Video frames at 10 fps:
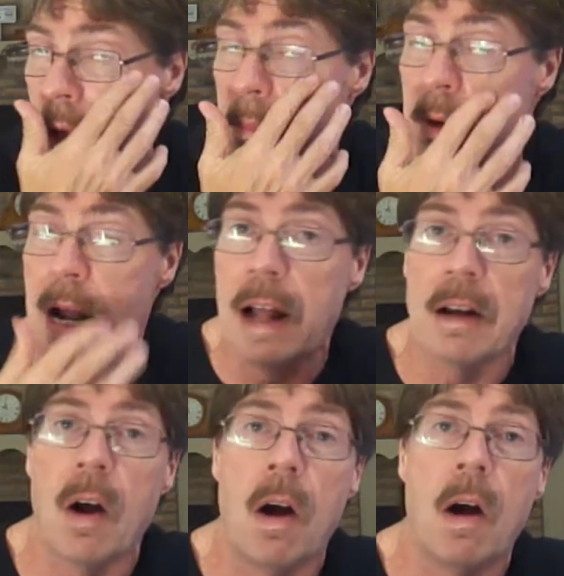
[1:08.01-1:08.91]
put
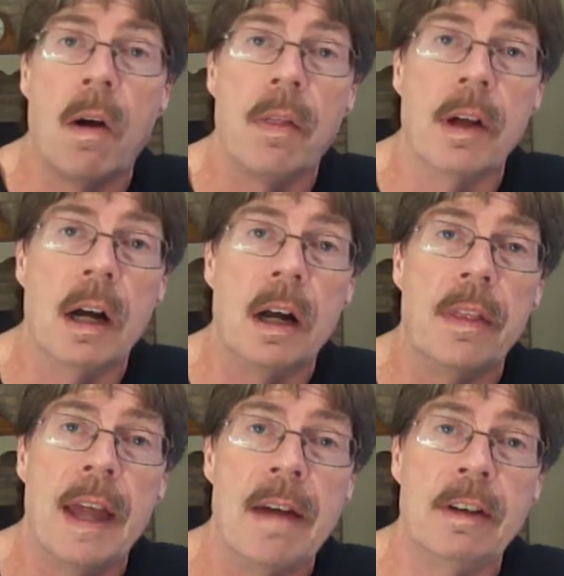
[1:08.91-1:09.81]
out all the,
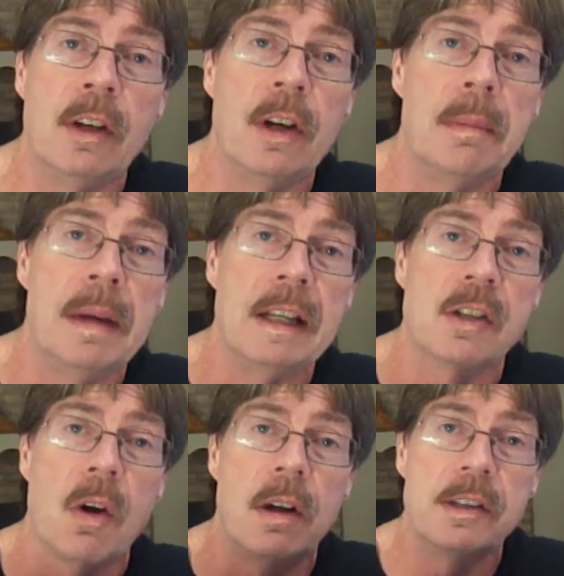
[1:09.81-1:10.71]
the heavy duty
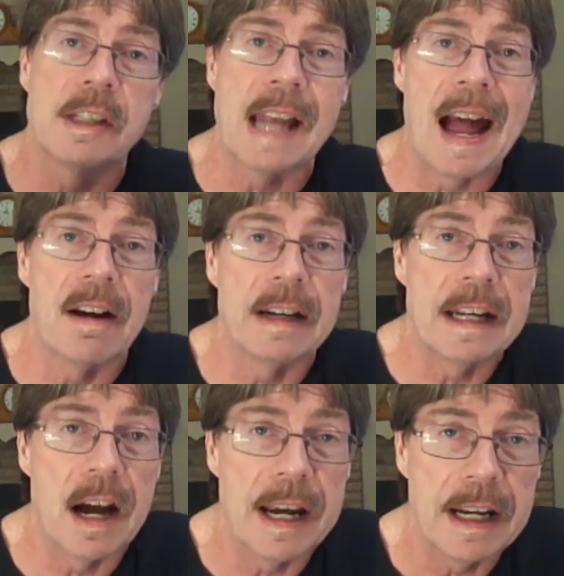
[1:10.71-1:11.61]
meats on Saturday
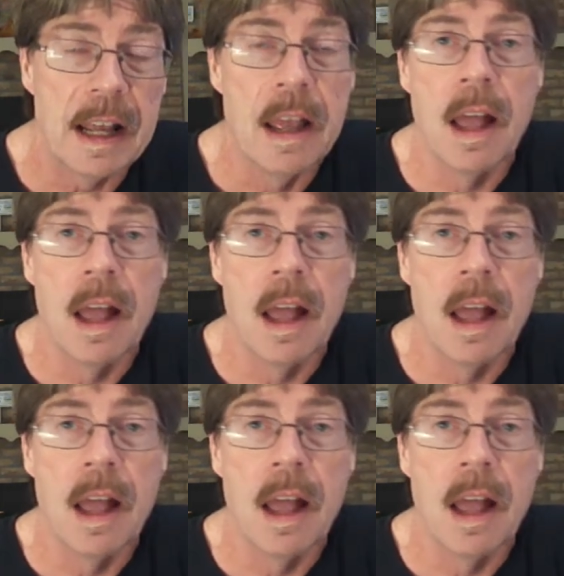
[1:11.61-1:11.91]
night.